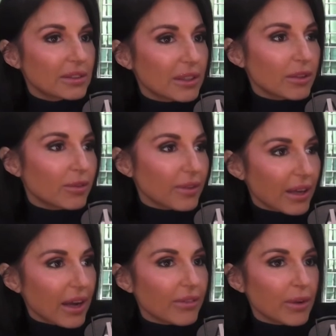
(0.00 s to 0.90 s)
they don't really
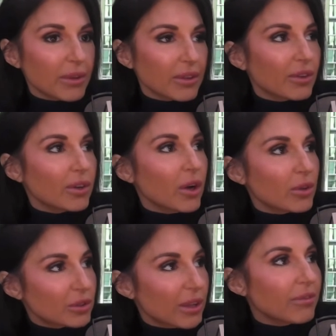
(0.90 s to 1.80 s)
have any place to go.
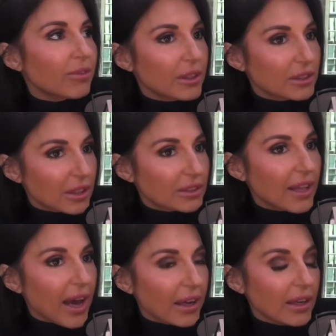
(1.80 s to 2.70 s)
So that fund does
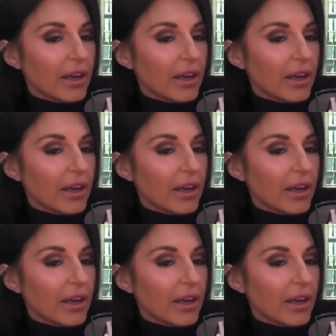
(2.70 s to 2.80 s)
that.